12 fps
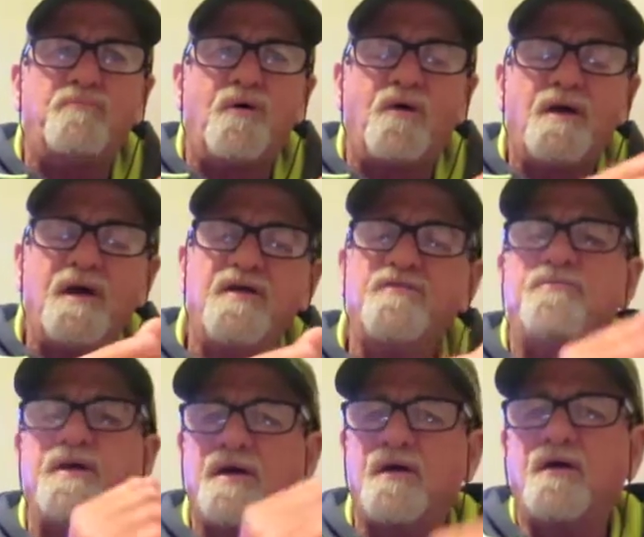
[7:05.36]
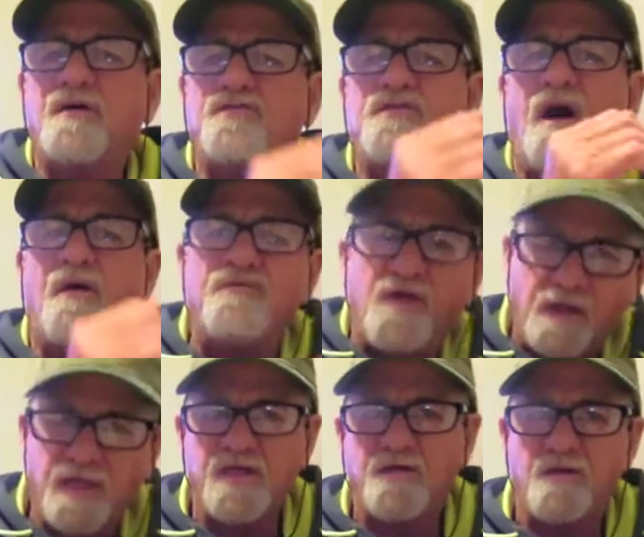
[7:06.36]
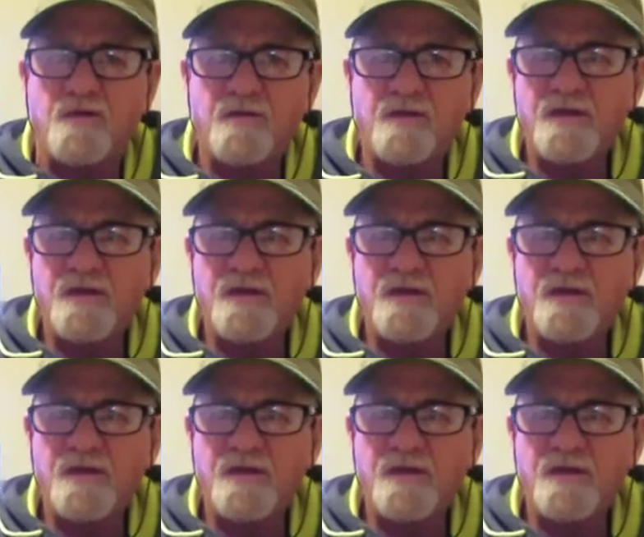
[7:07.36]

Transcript: Book, it's because of the leader,